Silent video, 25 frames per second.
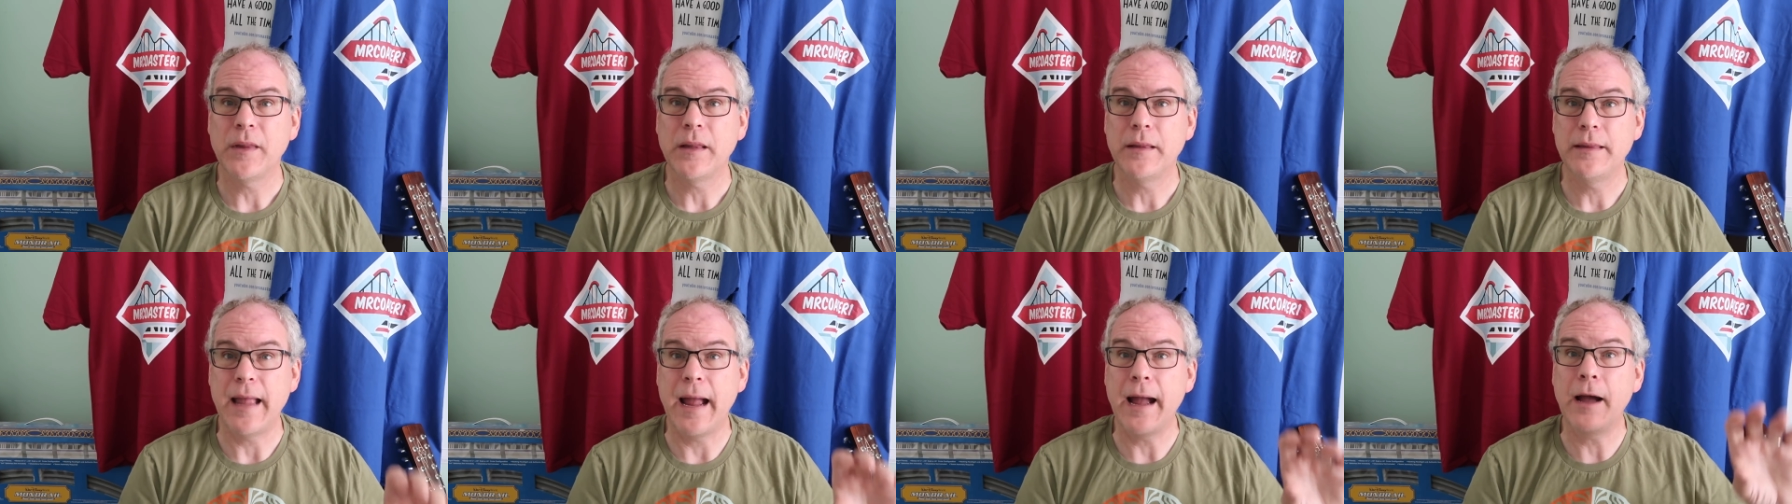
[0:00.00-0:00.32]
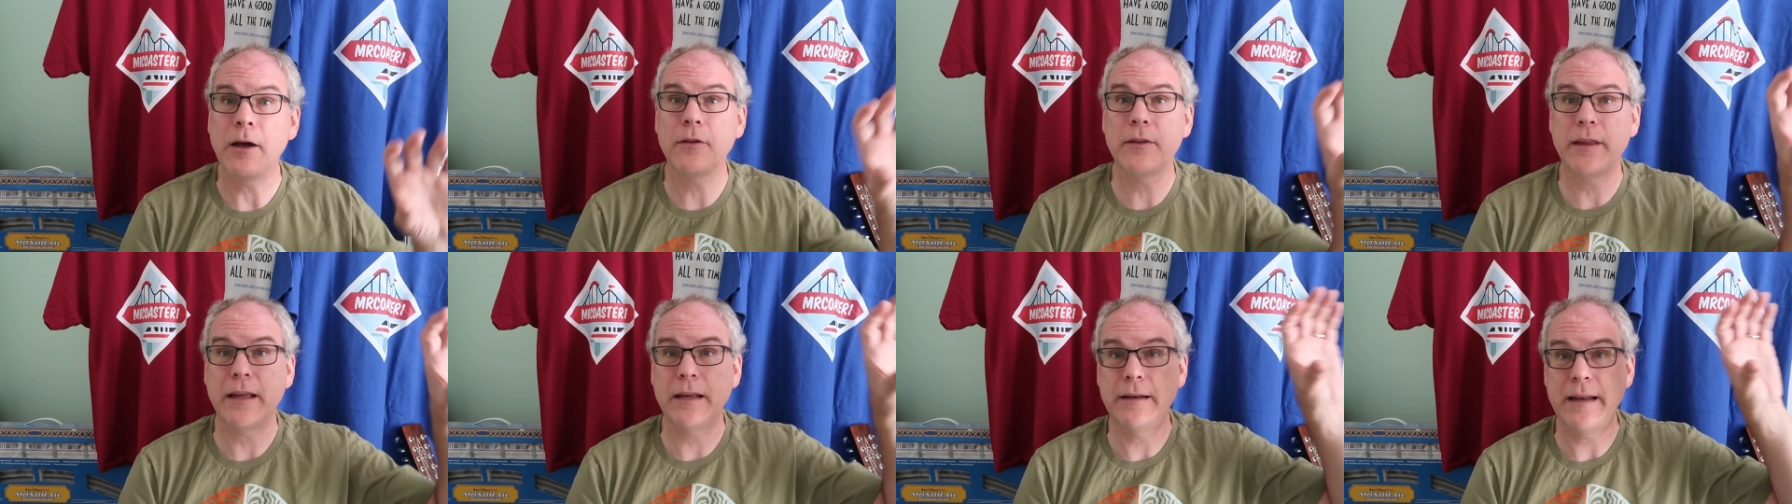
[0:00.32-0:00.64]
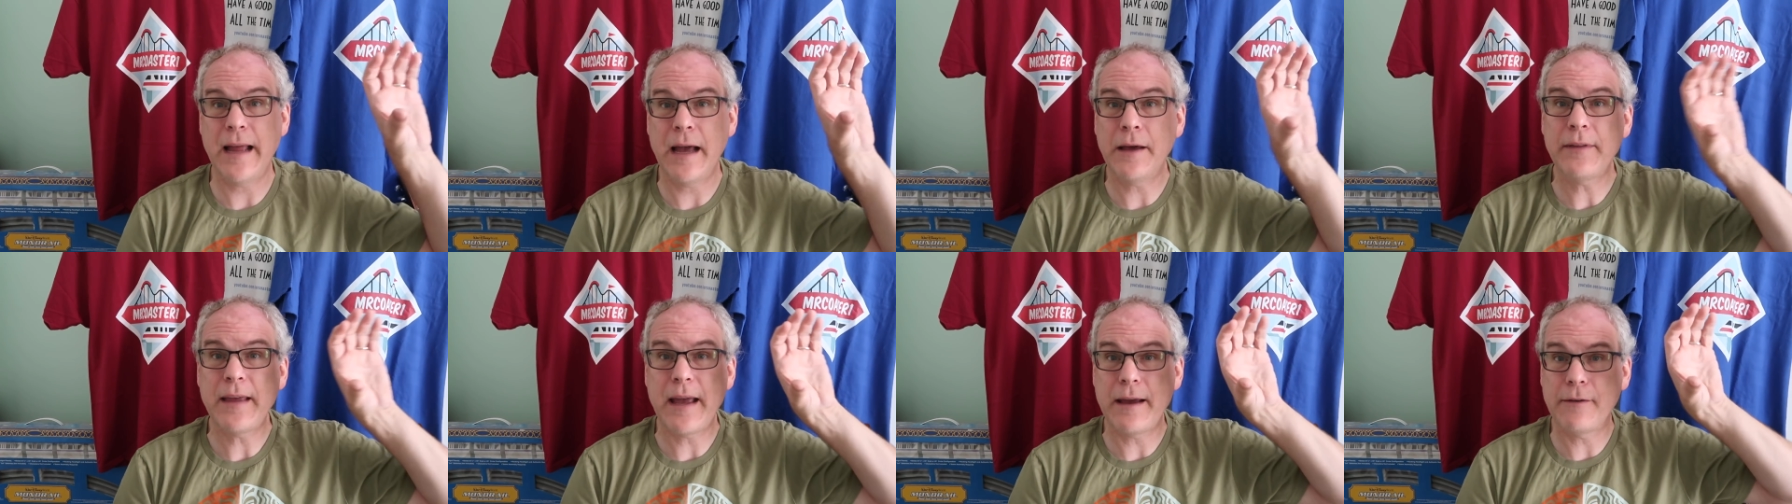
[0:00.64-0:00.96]
Now
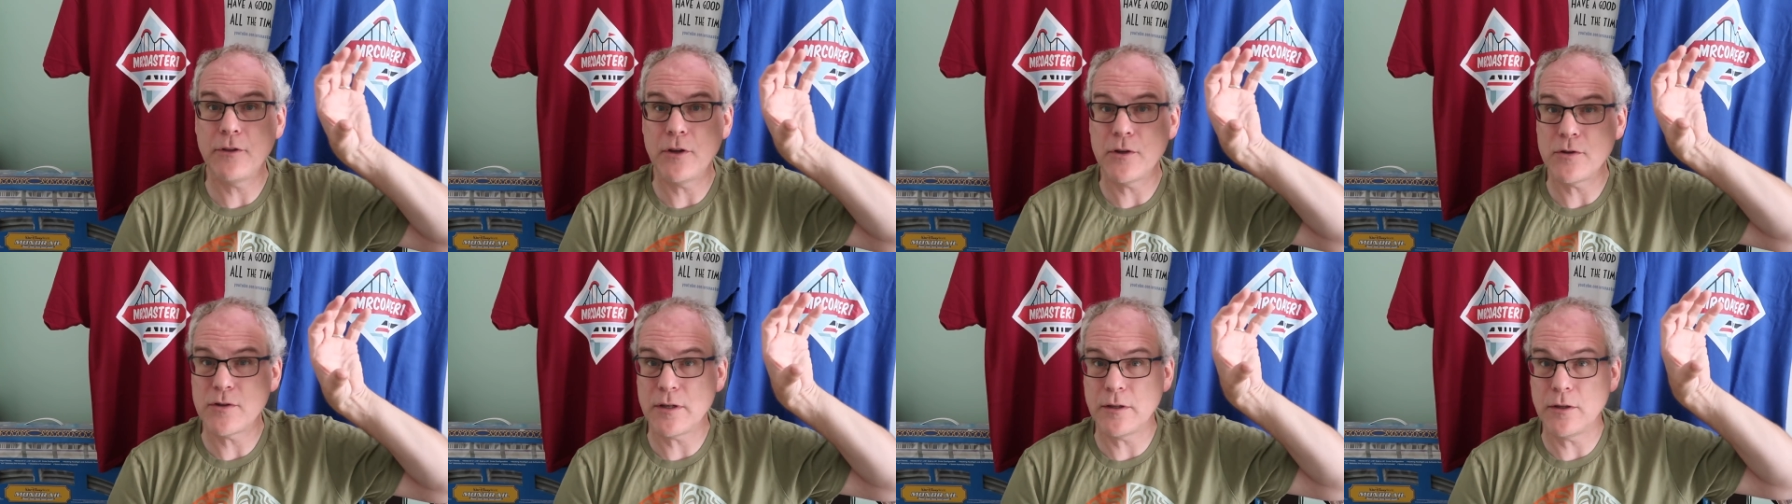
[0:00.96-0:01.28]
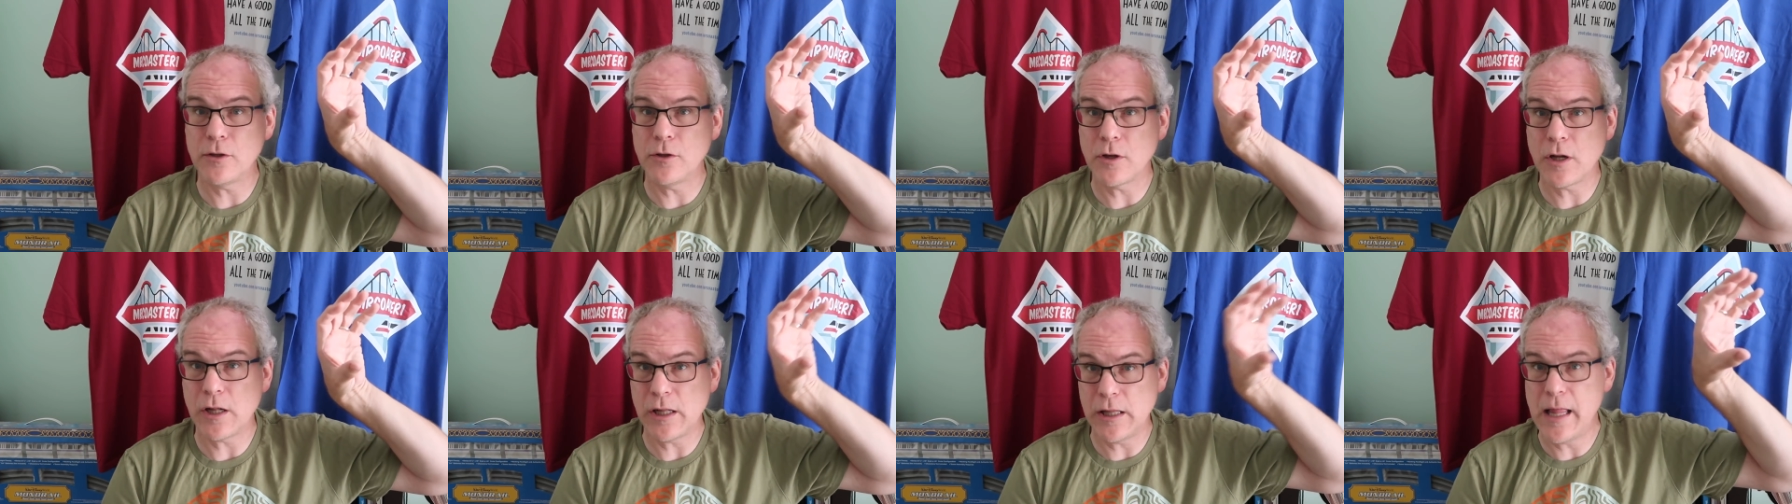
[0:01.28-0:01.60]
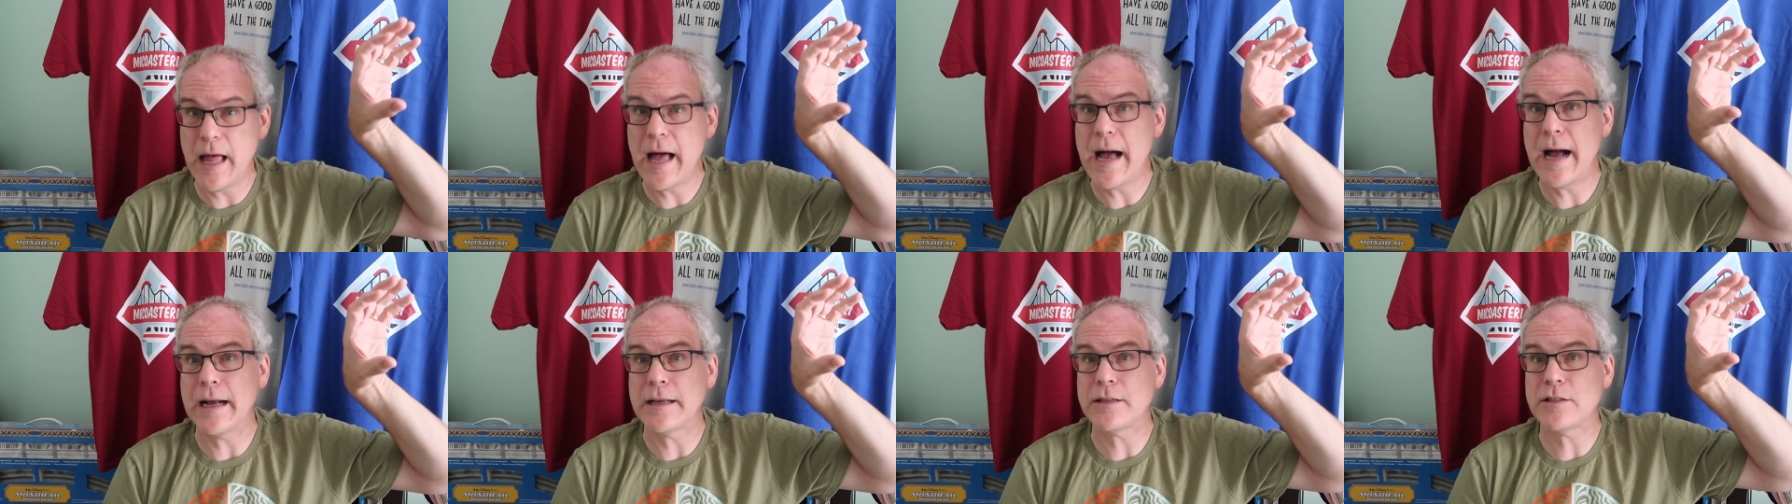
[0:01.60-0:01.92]
they have those little
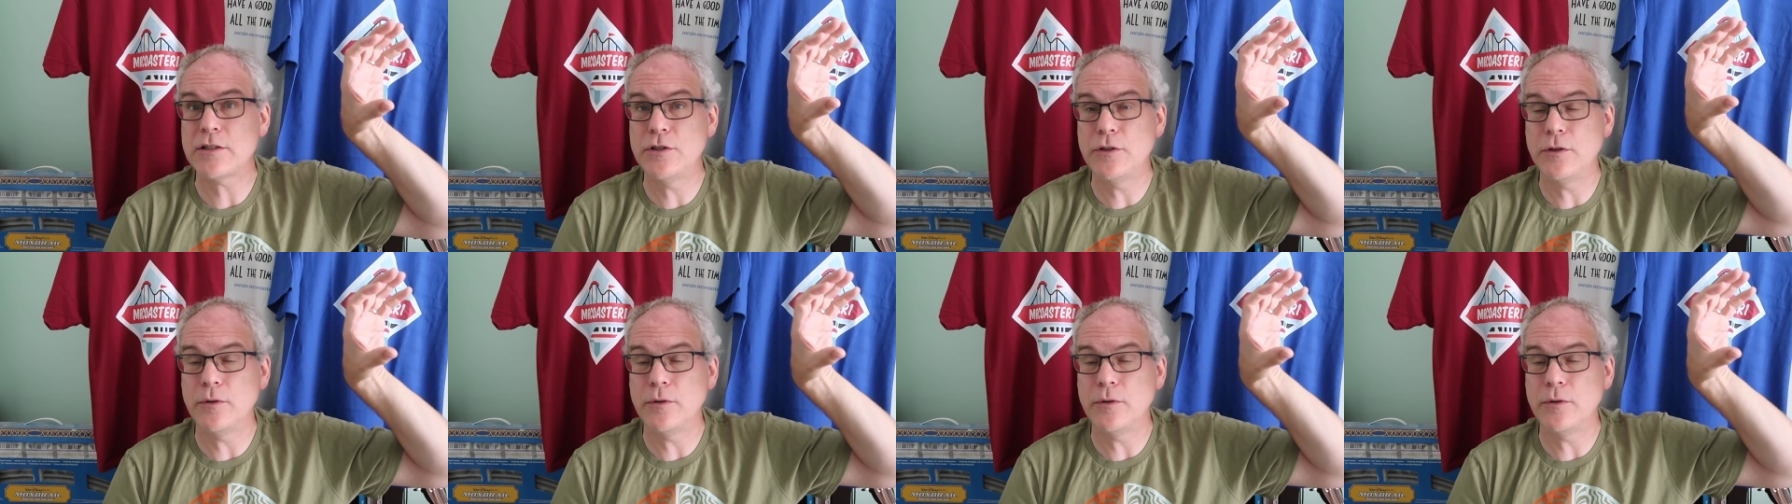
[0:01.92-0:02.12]
clocks.